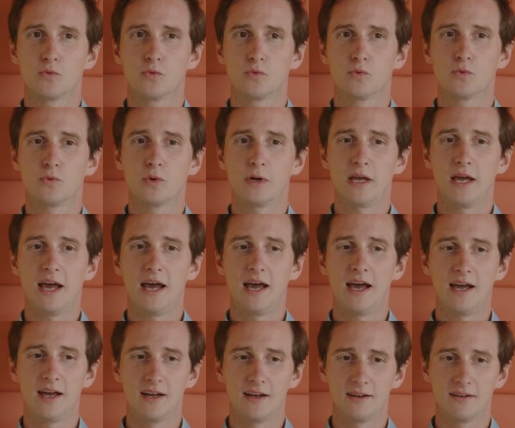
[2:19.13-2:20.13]
we
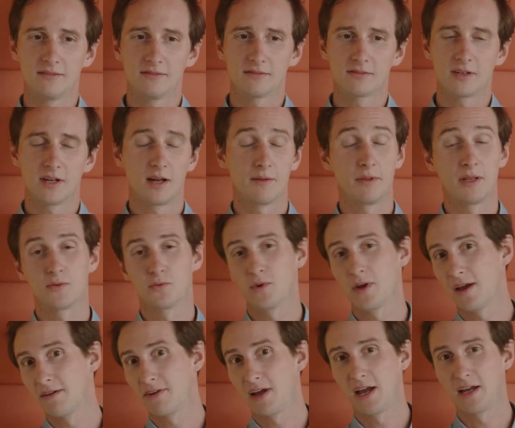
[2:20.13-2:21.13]
have, I mean, we
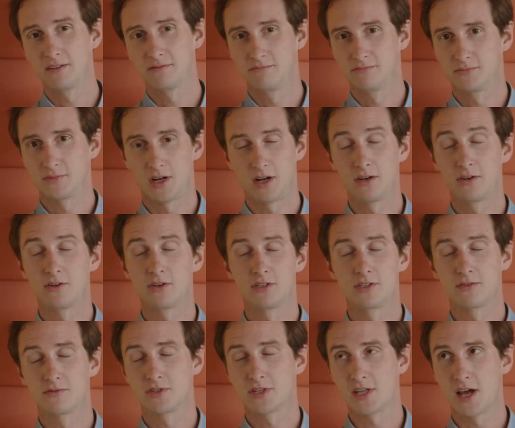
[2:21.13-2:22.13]
have had hundreds
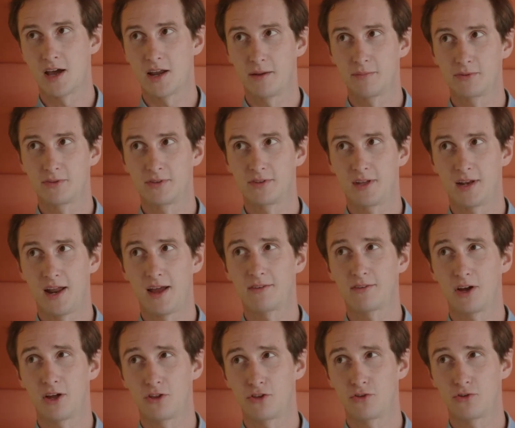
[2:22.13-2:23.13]
of startups that have
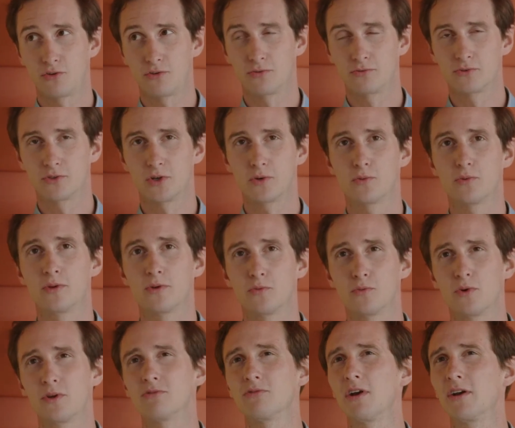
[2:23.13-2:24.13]
gone through. So yes.
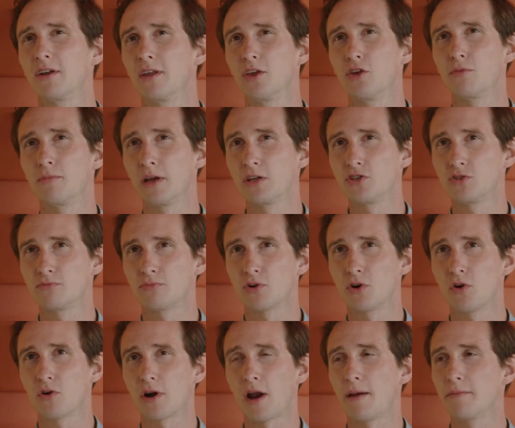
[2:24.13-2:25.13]
we, we run incubation
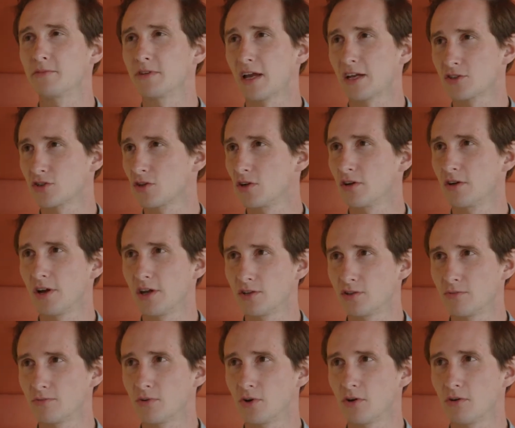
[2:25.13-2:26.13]
programs,
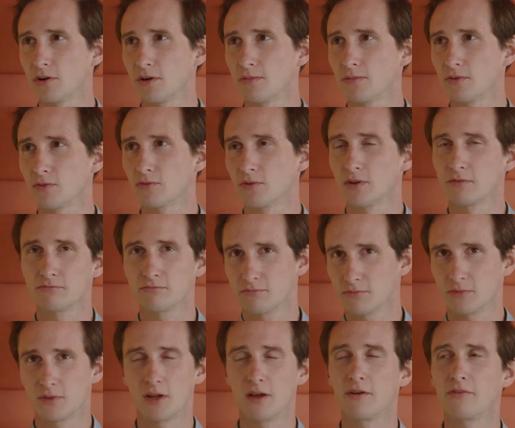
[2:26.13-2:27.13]
acceleration programs. We have
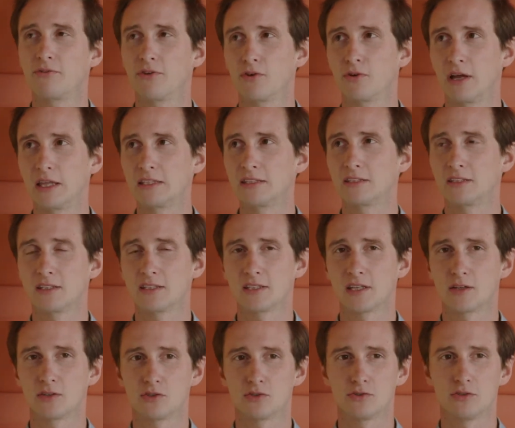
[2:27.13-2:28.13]
a few entities
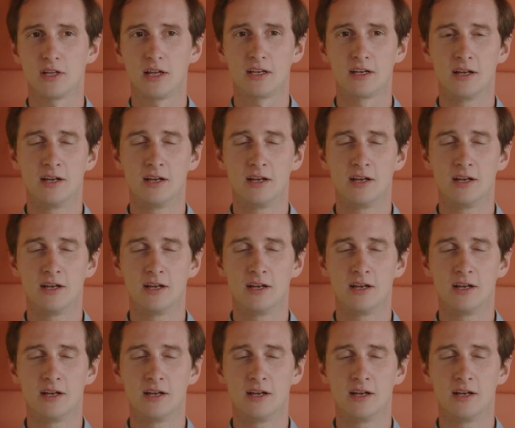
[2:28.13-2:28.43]
that do that.